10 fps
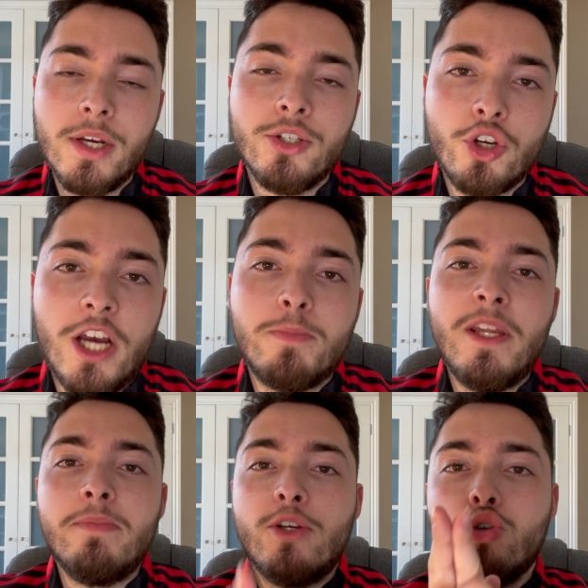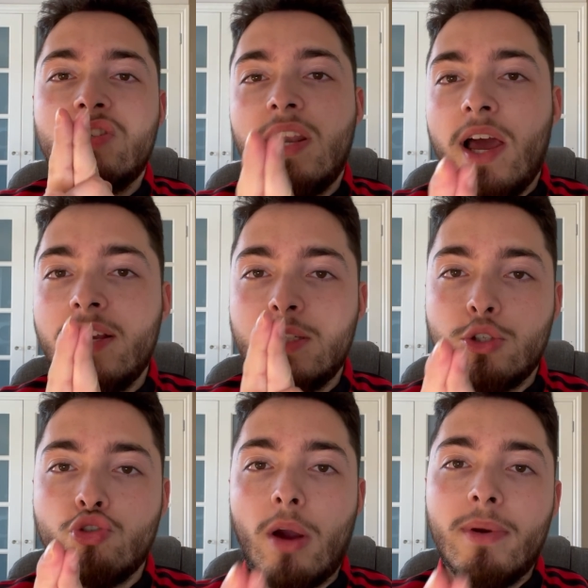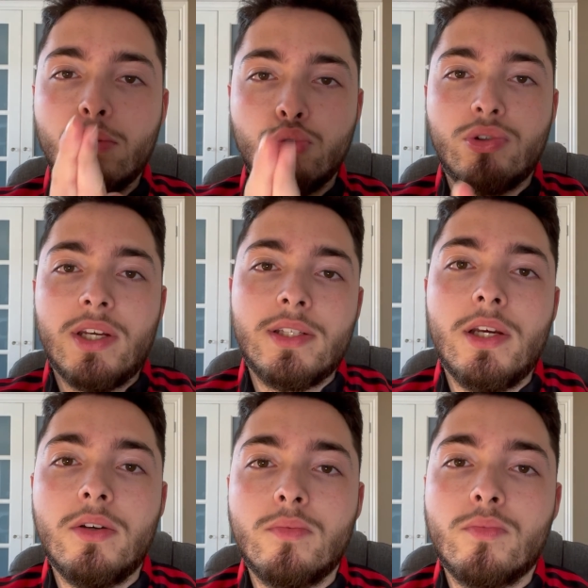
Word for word: So, guys, please make sure to like and subscribe, and I'll talk to you guys later.